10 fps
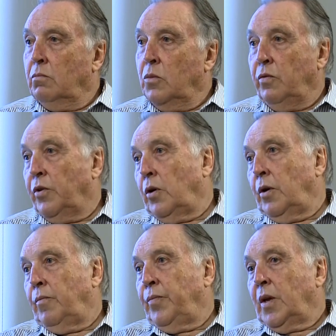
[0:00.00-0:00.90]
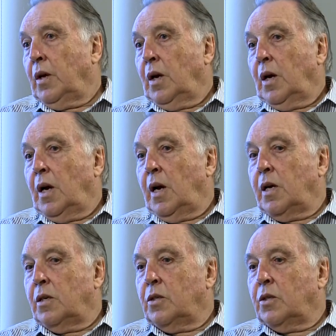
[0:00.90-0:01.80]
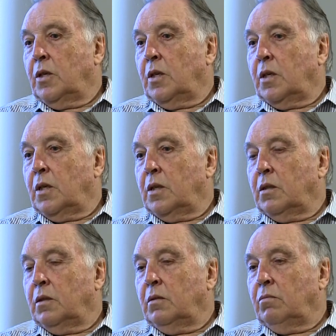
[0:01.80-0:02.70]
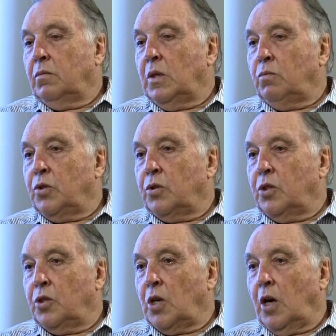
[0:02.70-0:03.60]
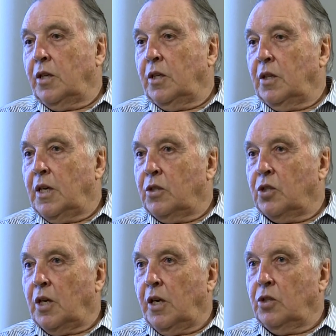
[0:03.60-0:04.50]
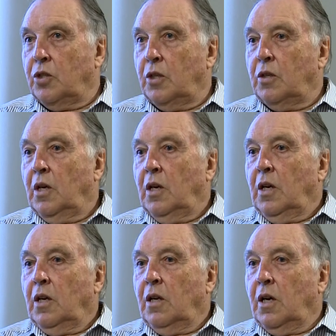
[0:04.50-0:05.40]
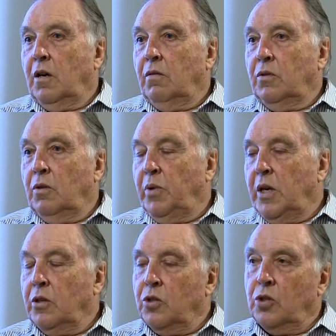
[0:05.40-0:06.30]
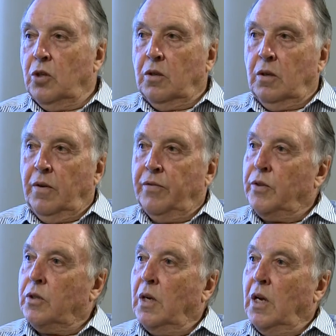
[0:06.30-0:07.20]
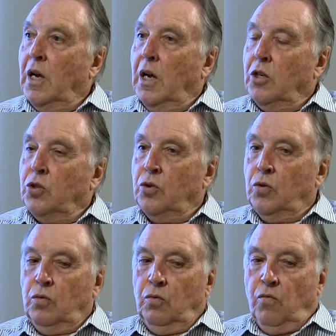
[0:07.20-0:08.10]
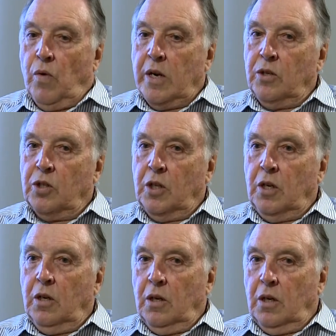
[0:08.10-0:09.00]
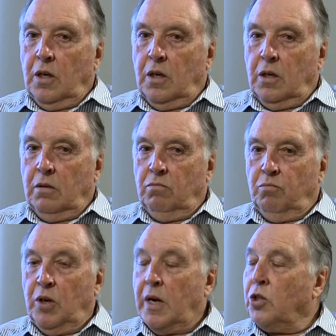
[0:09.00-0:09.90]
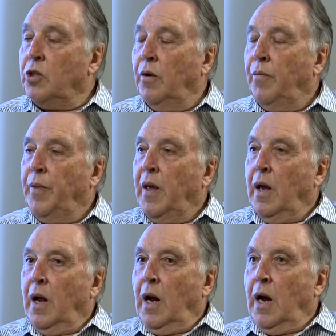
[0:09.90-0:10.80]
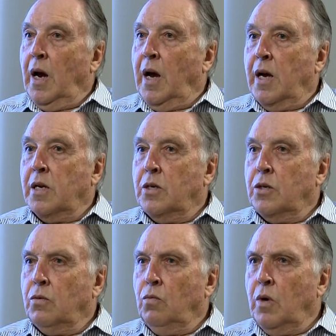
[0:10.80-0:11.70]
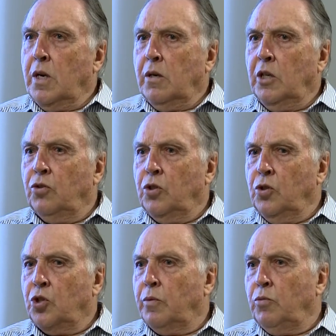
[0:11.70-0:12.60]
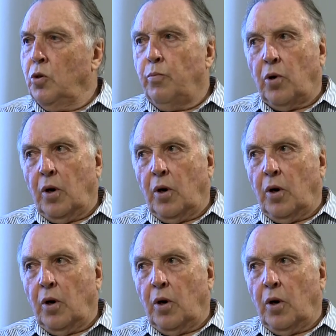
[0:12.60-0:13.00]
move on. And it was decided at that stage that there'd be a concerted effort to raise the production, and we introduced some new